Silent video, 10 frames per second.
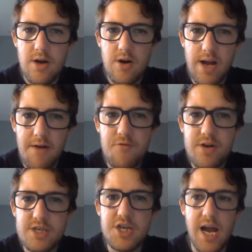on
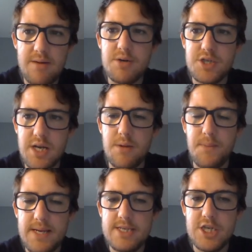average, how much
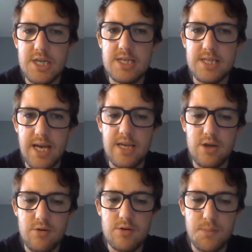LPG do they
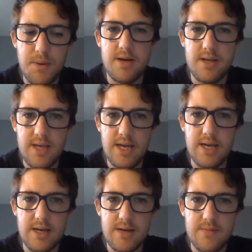use per
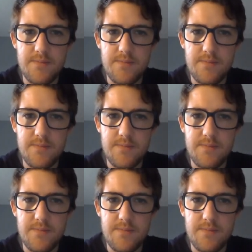year?